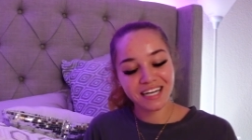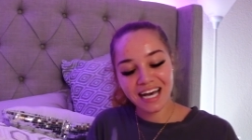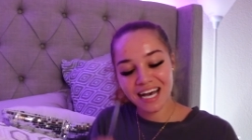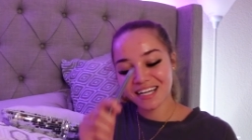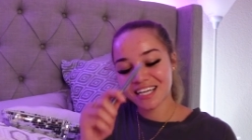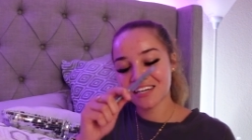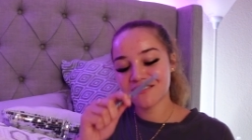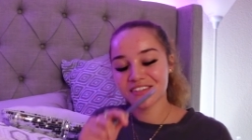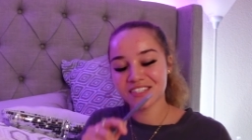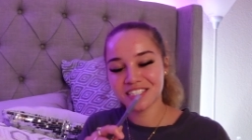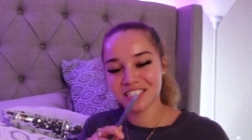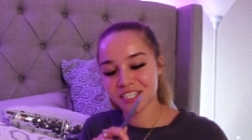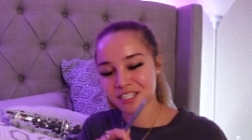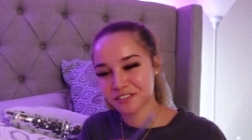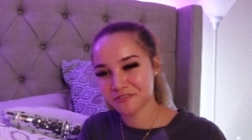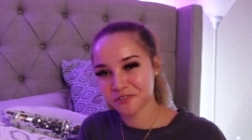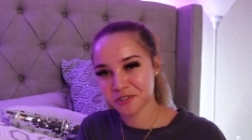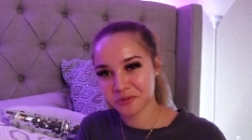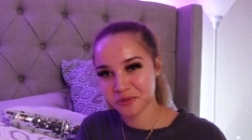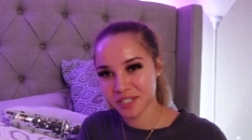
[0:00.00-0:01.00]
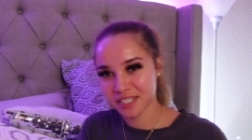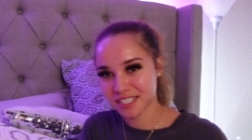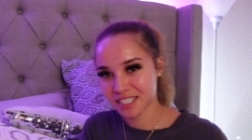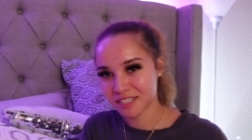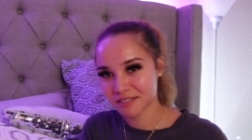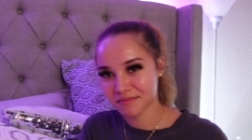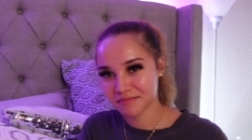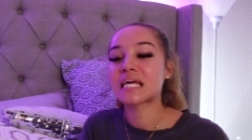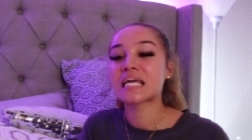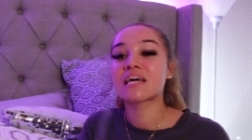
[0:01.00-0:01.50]
God gave us tears for a
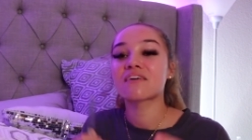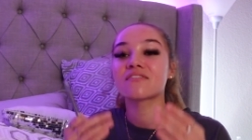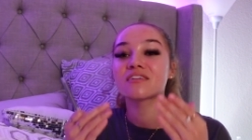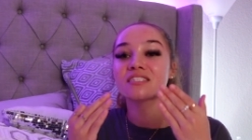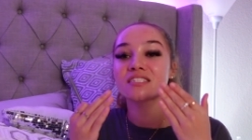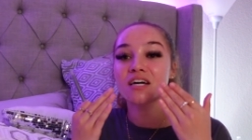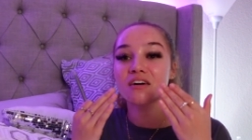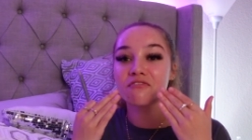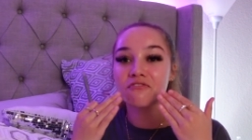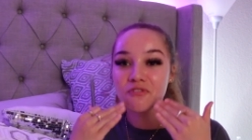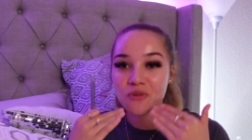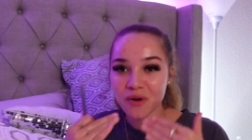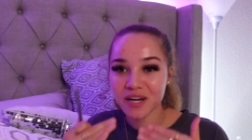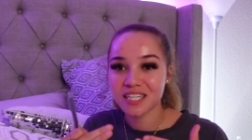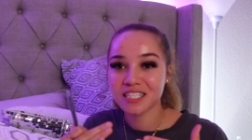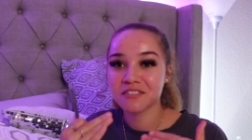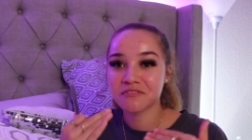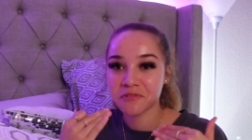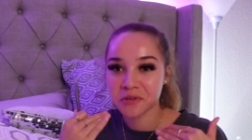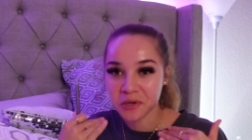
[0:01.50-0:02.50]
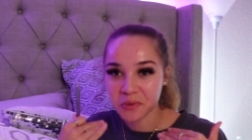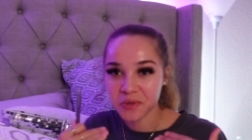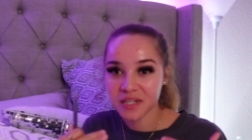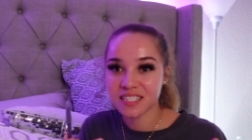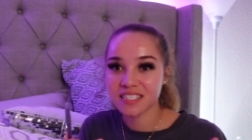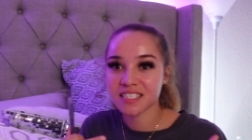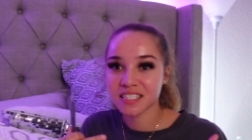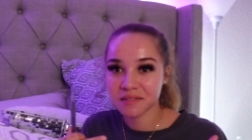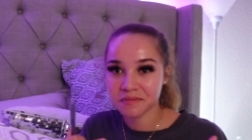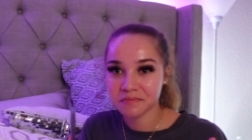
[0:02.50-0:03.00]
reason. He gave us a voice for a
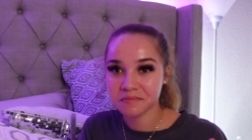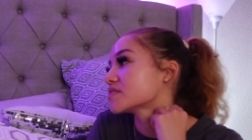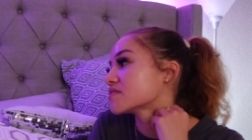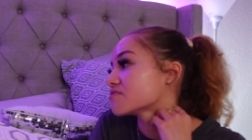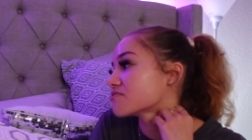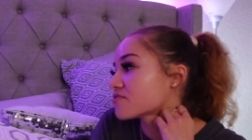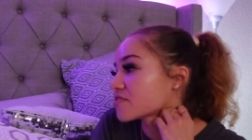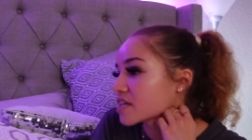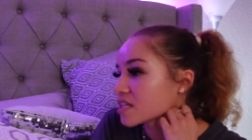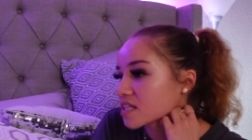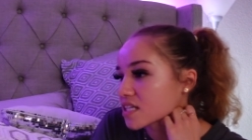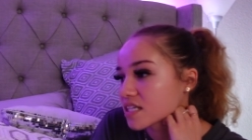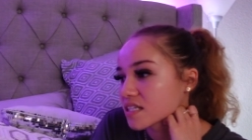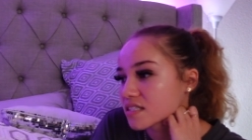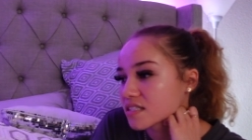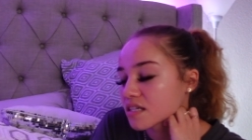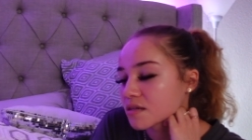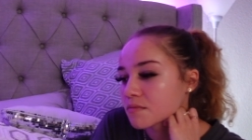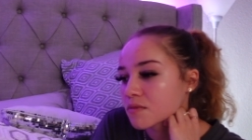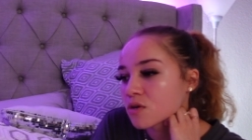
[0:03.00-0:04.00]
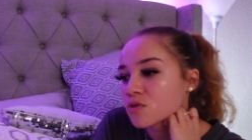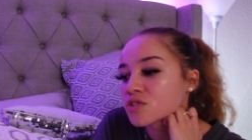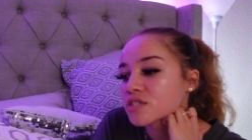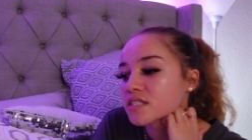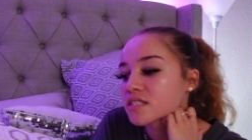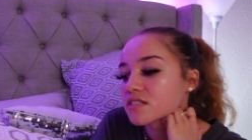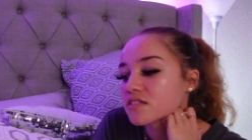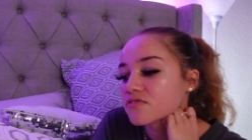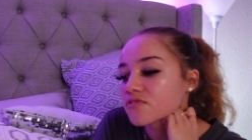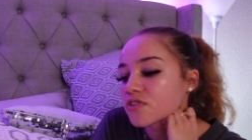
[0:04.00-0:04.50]
reason, and feelings and
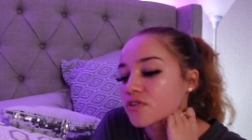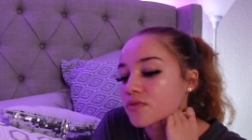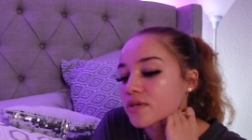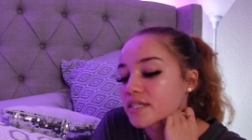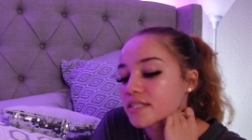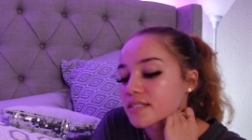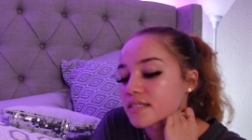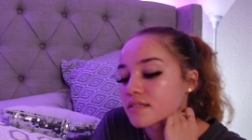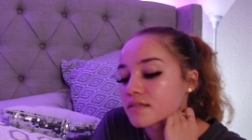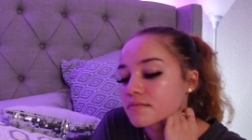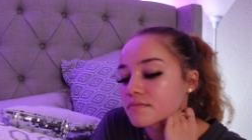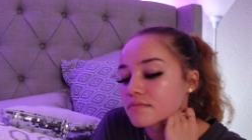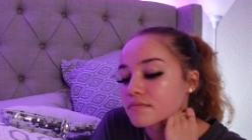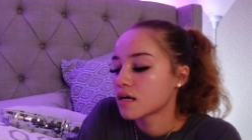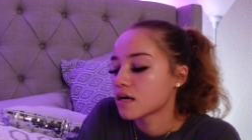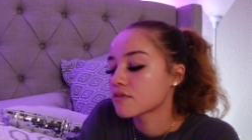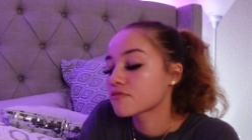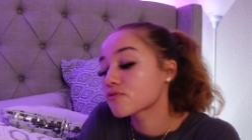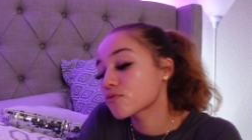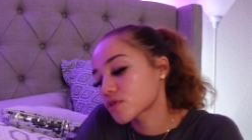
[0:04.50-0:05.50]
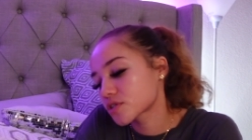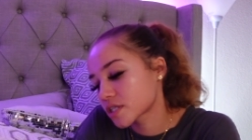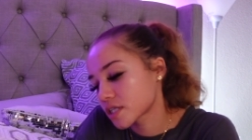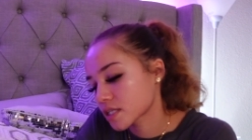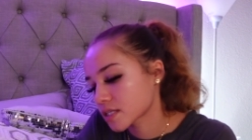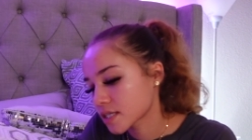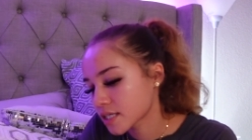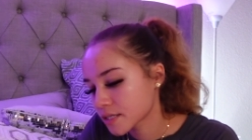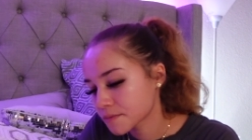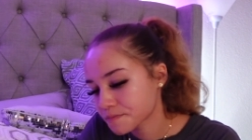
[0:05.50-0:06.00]
emotions for a reason.
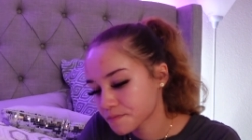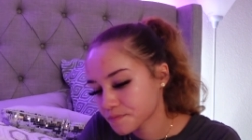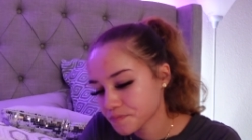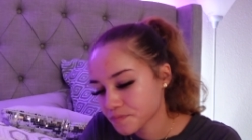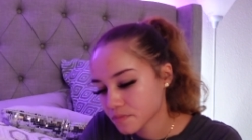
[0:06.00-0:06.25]
Unfortunately,